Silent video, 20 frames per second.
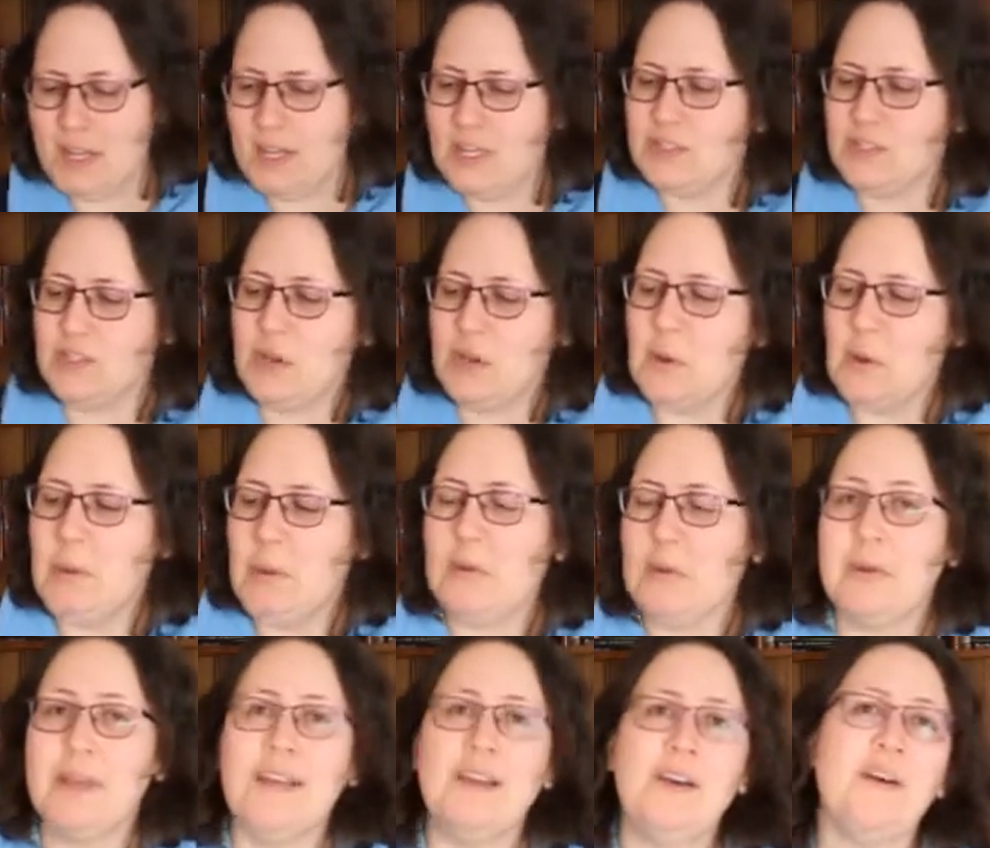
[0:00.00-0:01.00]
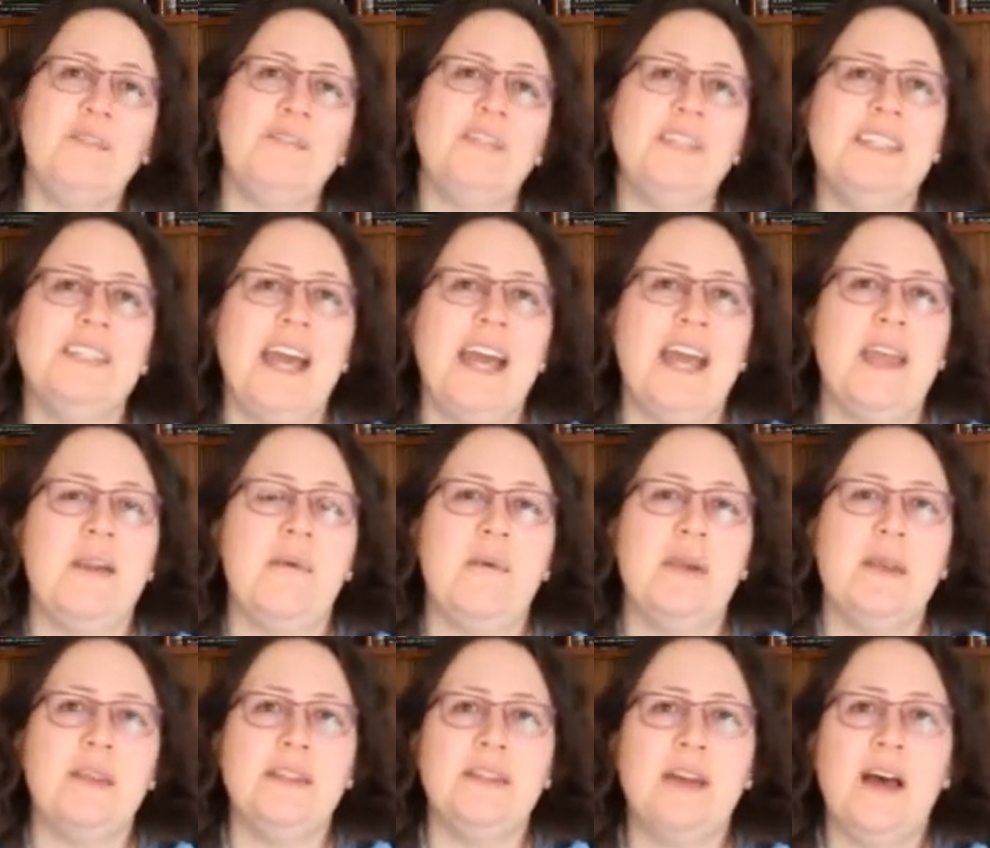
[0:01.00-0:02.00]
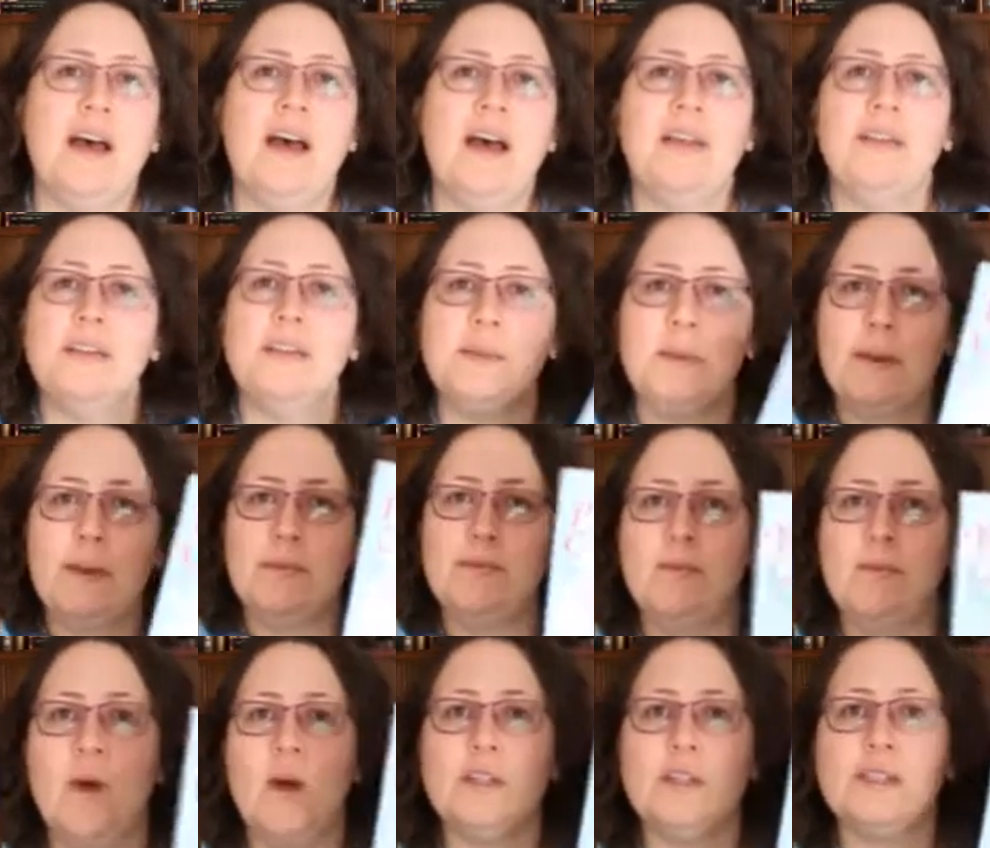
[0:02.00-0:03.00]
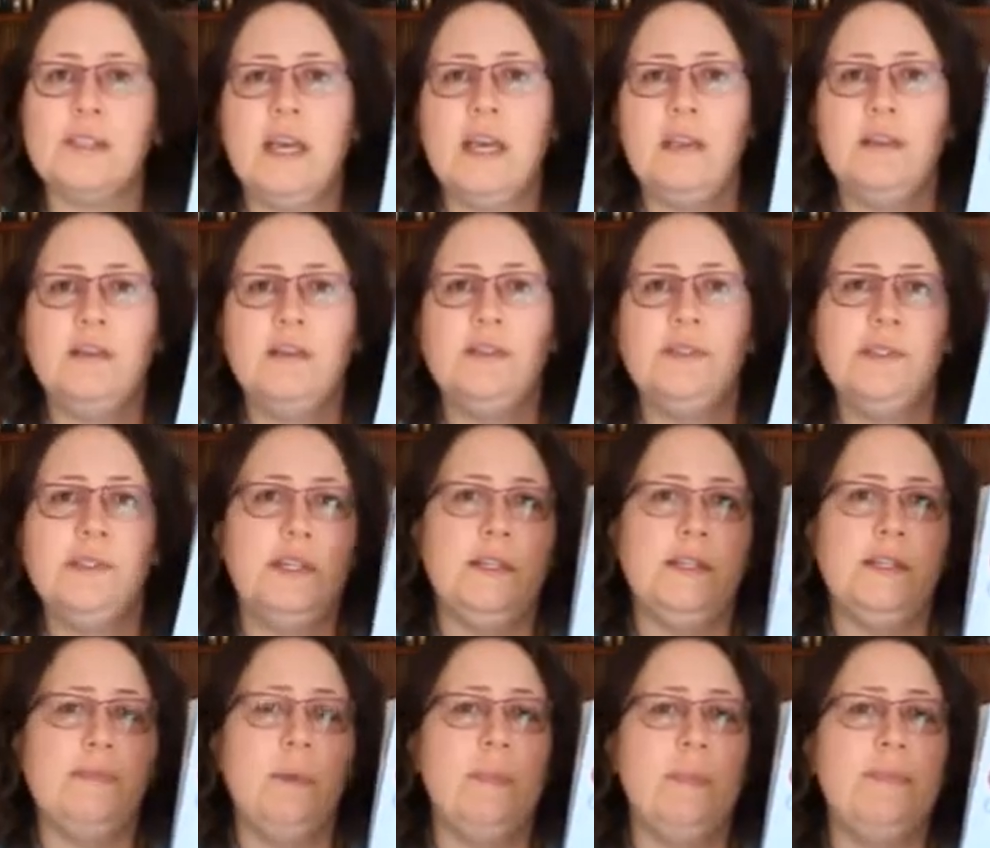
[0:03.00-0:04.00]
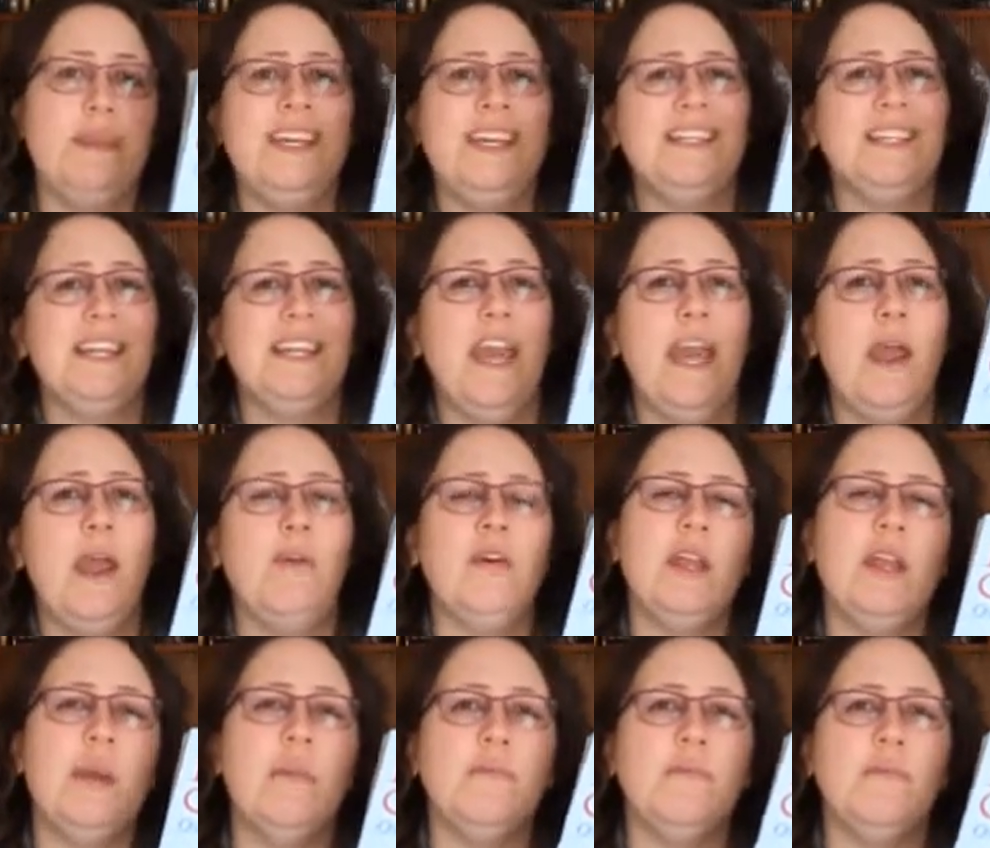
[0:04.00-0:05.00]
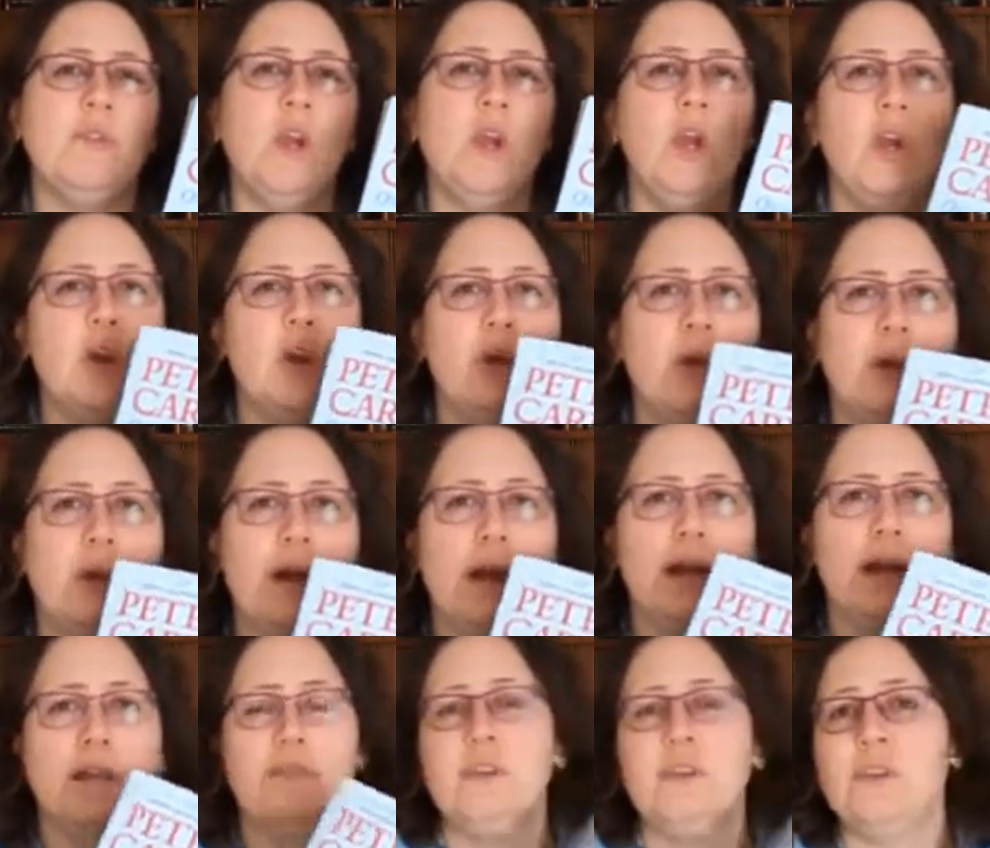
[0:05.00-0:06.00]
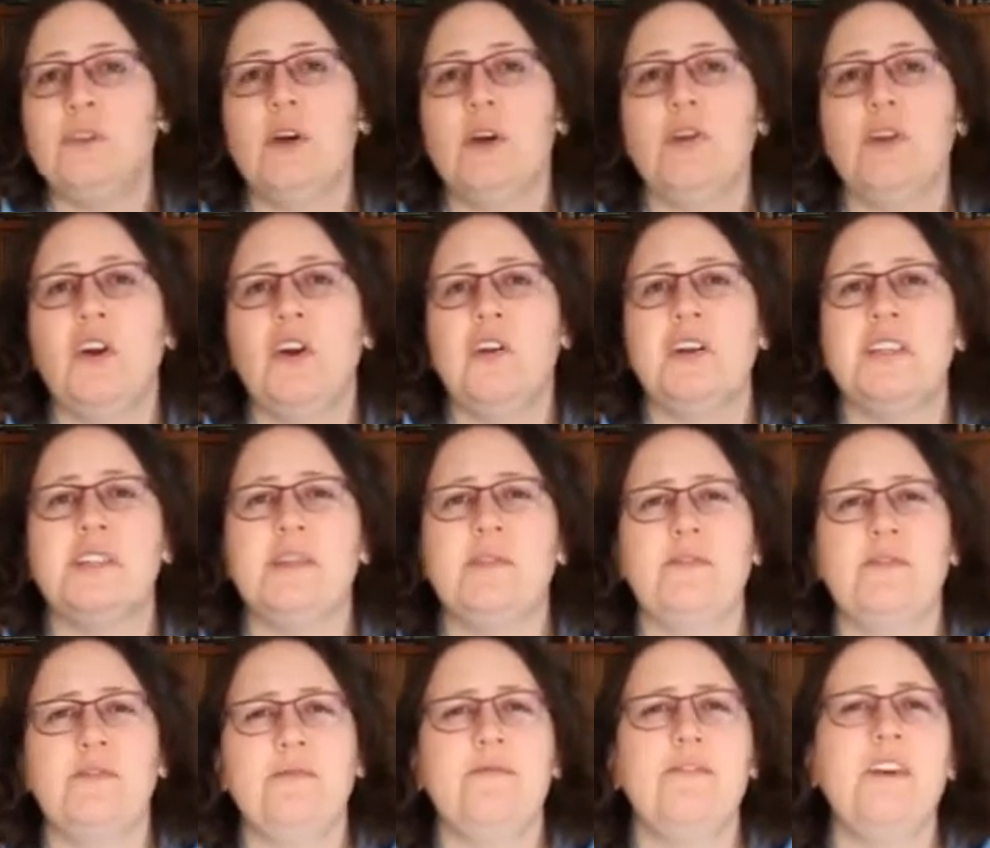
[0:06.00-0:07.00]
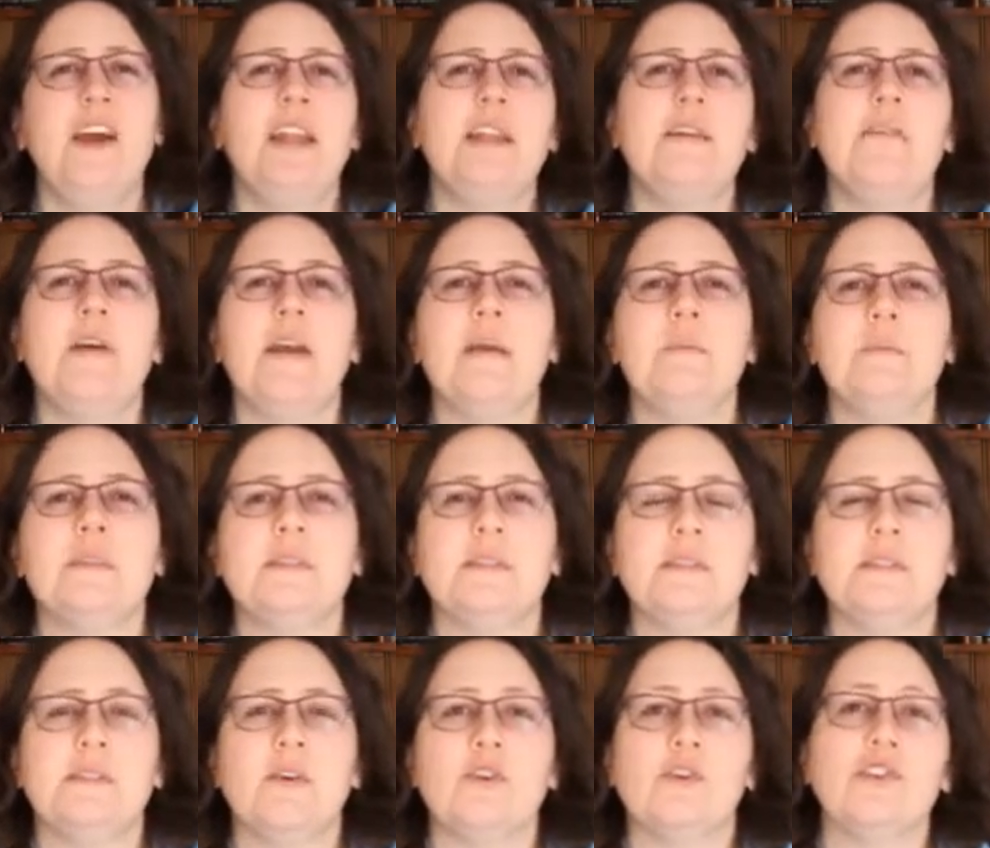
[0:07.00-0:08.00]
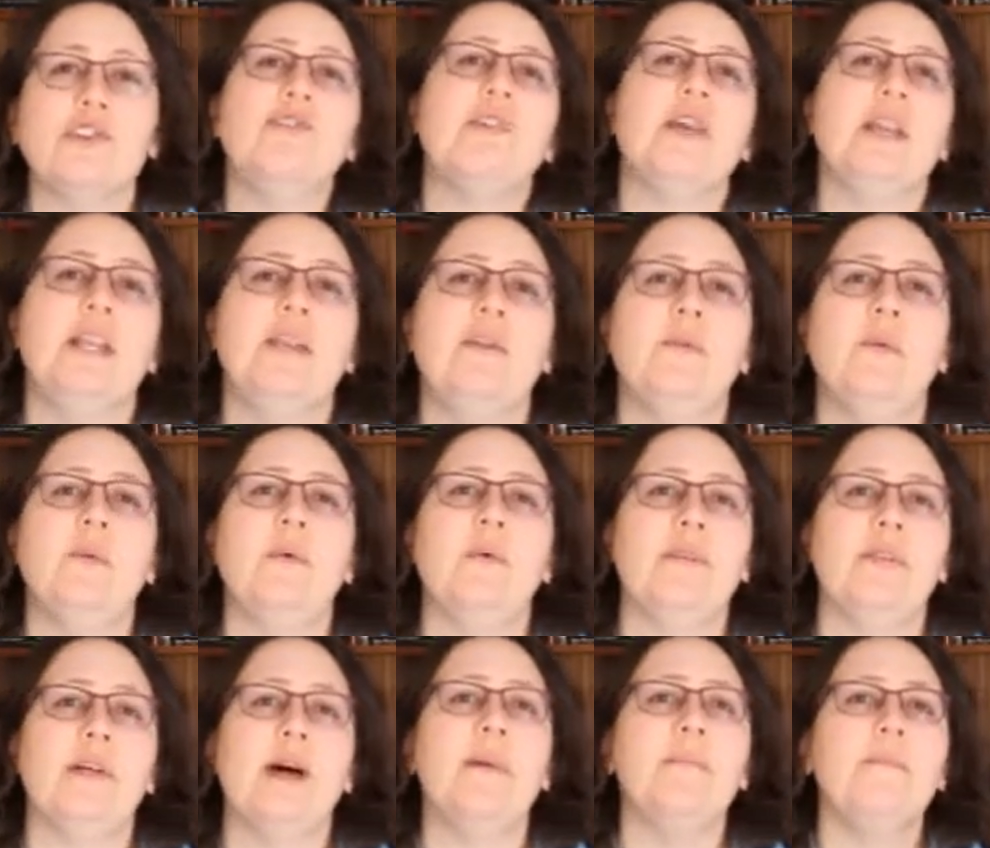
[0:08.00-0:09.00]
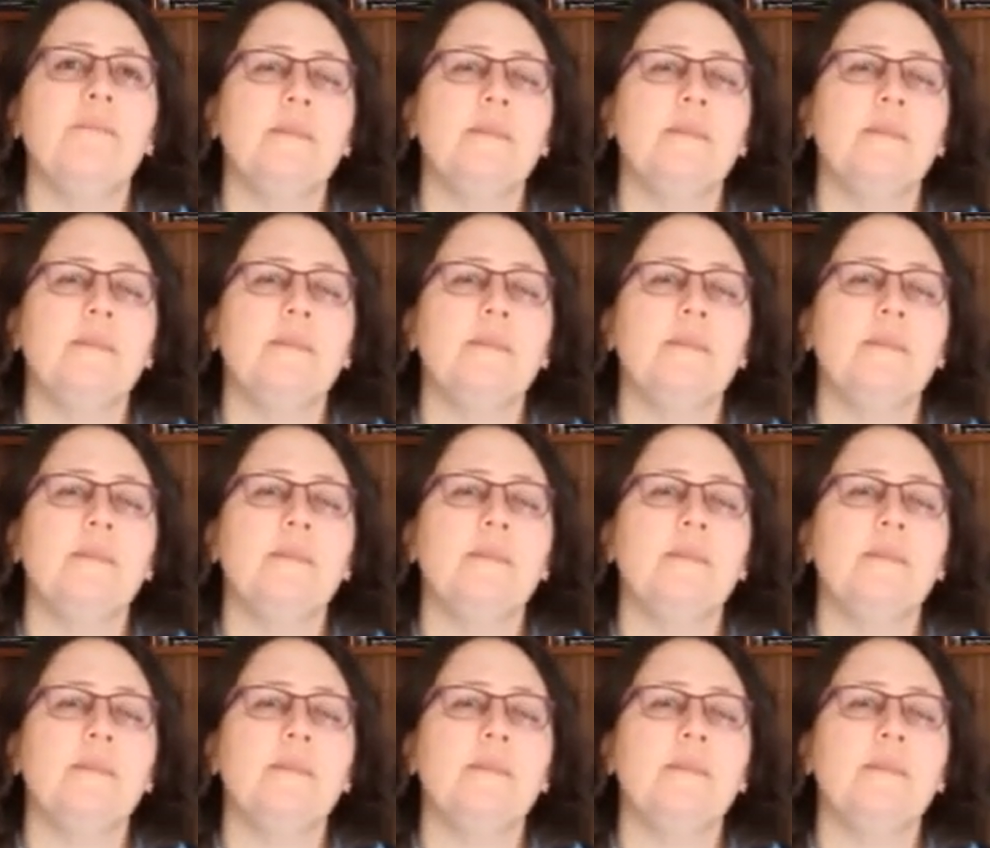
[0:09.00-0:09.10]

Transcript: So we'll kick off today with this one, Oscar and Lucinda by Peter Carey, who, if you don't know, he's a fairly famous Australian author.